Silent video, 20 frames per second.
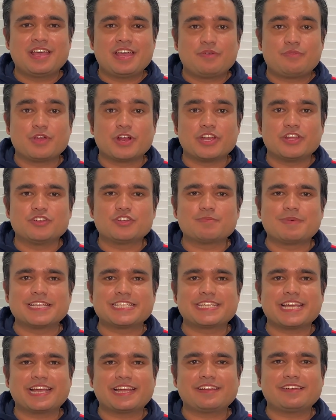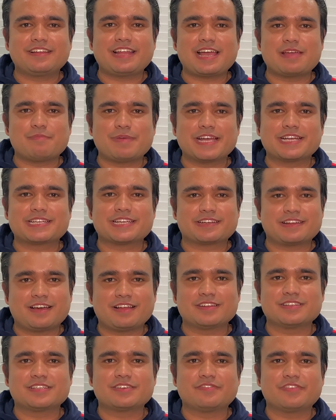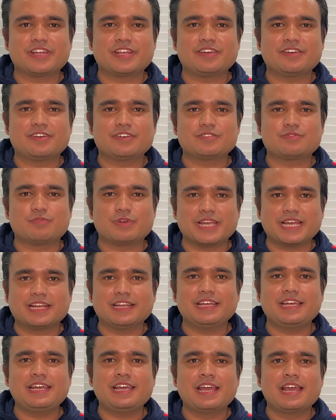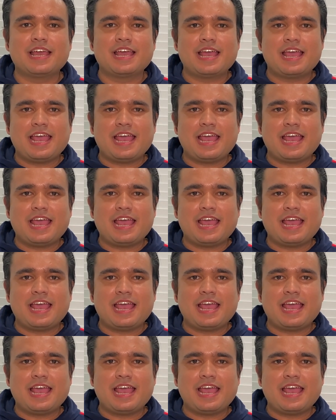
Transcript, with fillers: If you're new to my channel, I make technology videos weekly